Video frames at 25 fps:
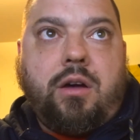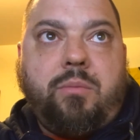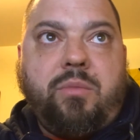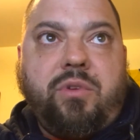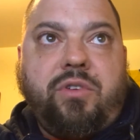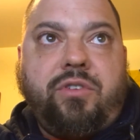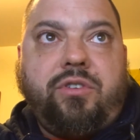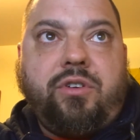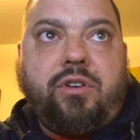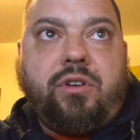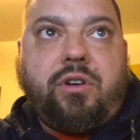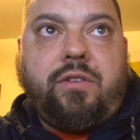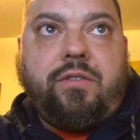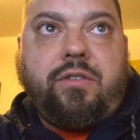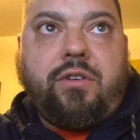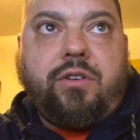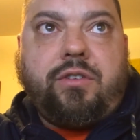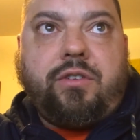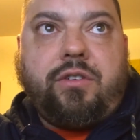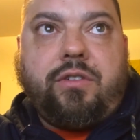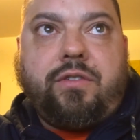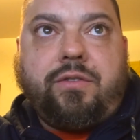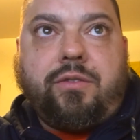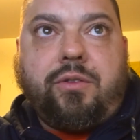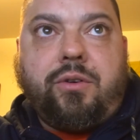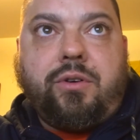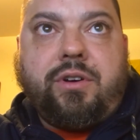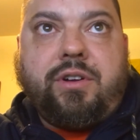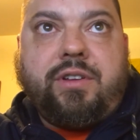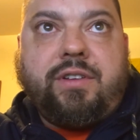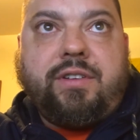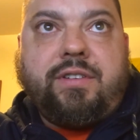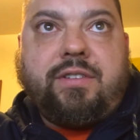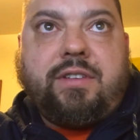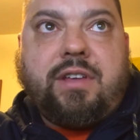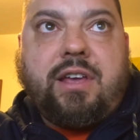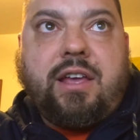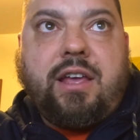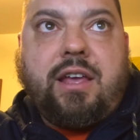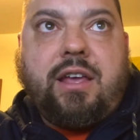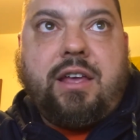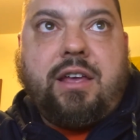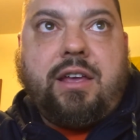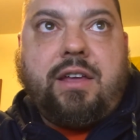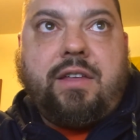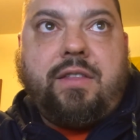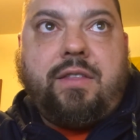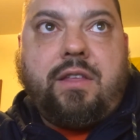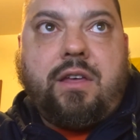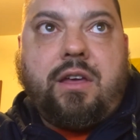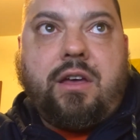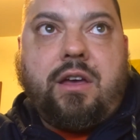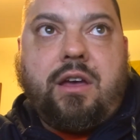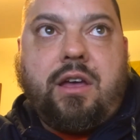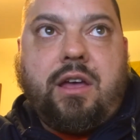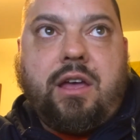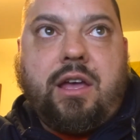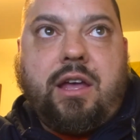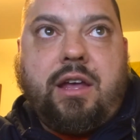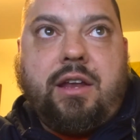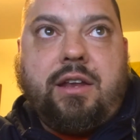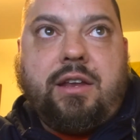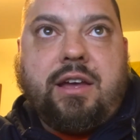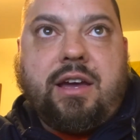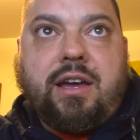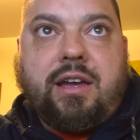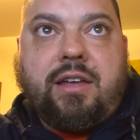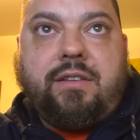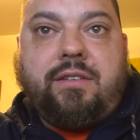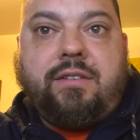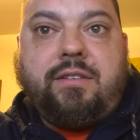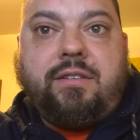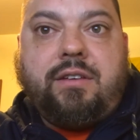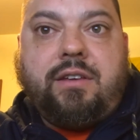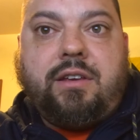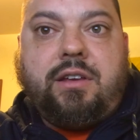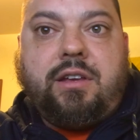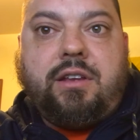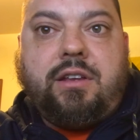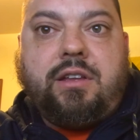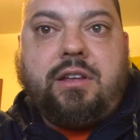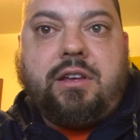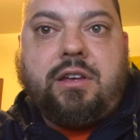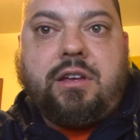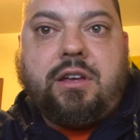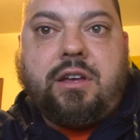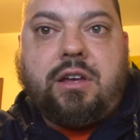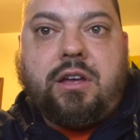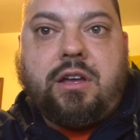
Missouri versus Florida State in the 8-9 seed.